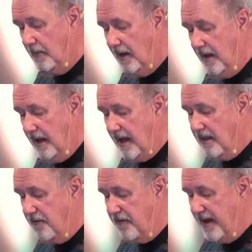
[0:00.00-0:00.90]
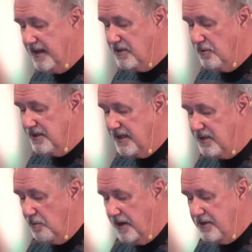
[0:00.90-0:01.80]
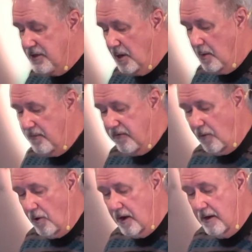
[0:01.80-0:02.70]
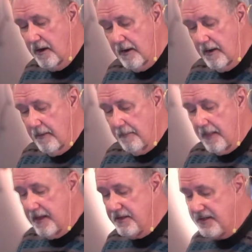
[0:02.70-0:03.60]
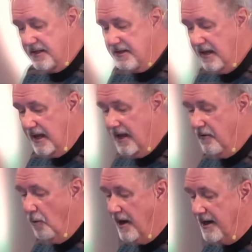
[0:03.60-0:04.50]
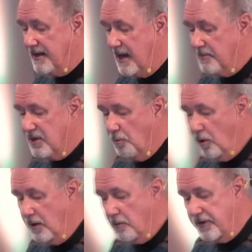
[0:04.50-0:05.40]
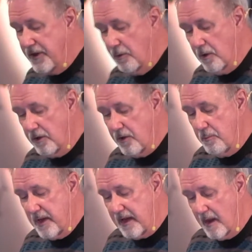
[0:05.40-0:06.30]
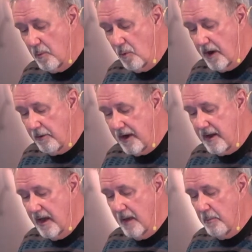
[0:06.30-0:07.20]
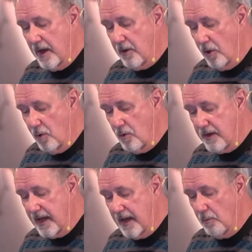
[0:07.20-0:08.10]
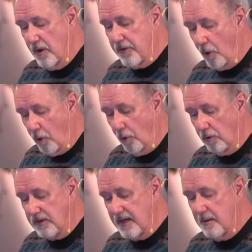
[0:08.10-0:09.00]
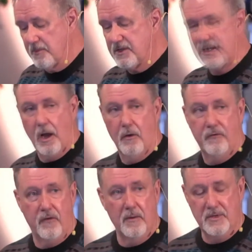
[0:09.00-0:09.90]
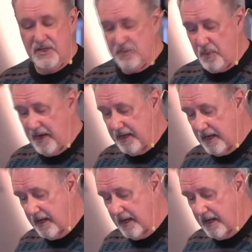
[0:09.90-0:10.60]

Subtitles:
Eliphaz was this way. Job 4, he says, "If one attempts a word with you, will you become weary? But who can withhold himself from speaking?